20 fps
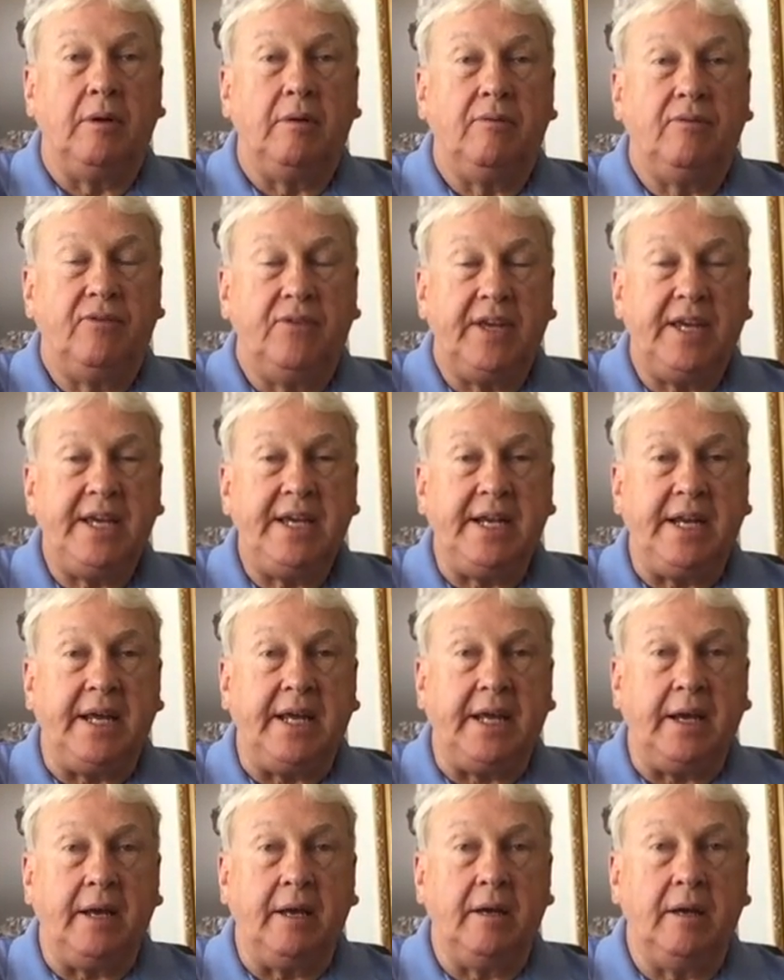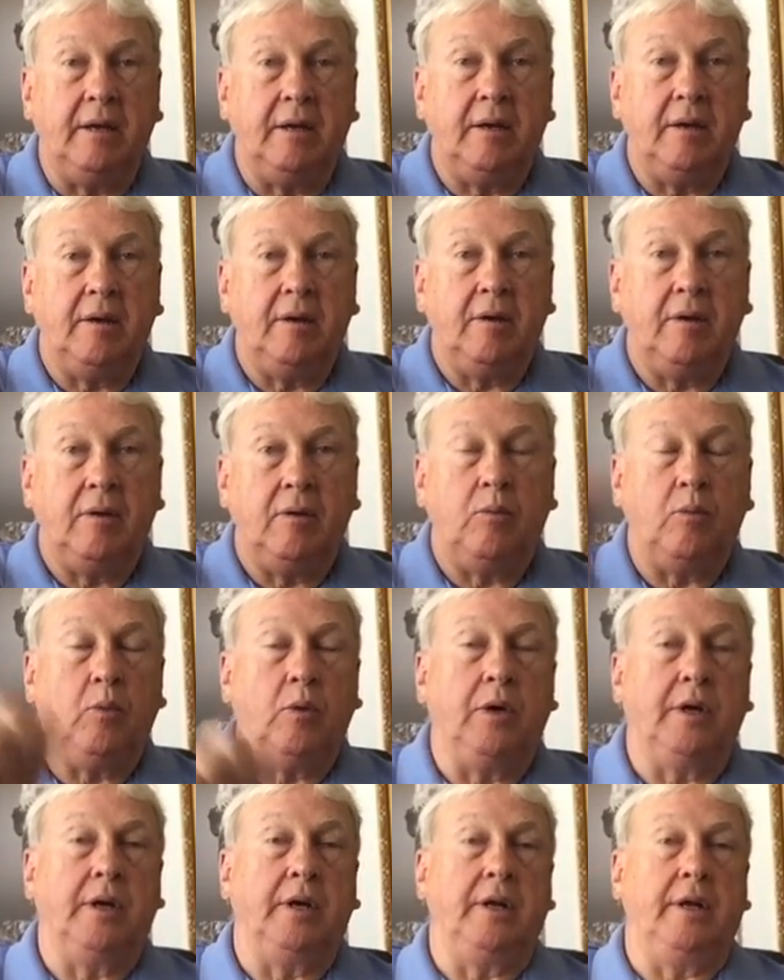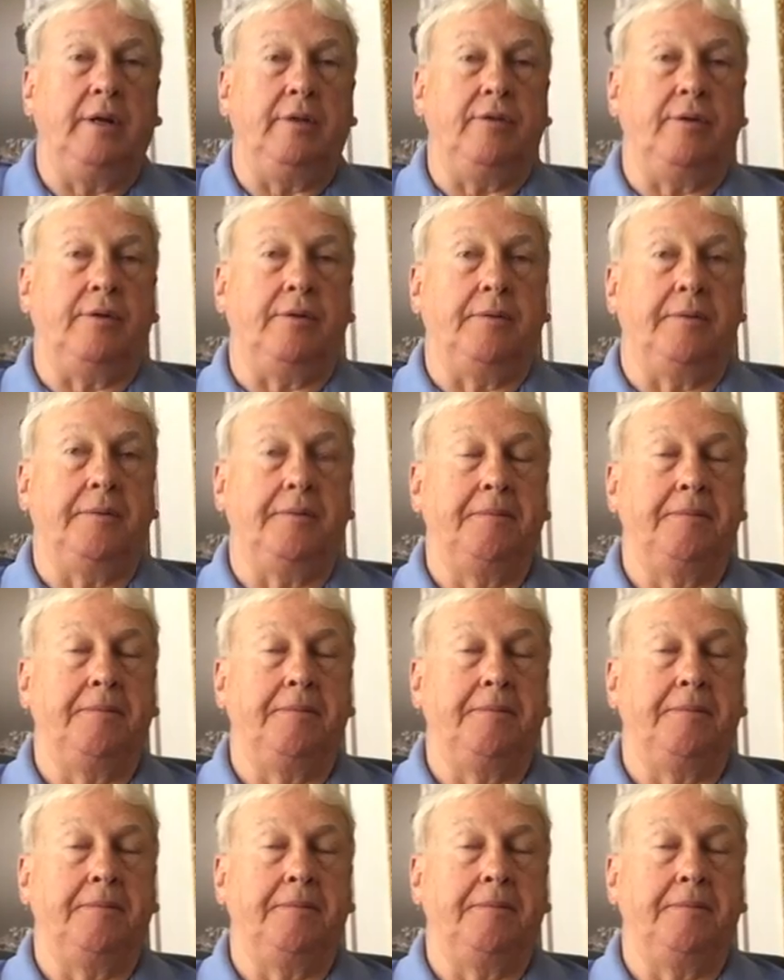feeding one another.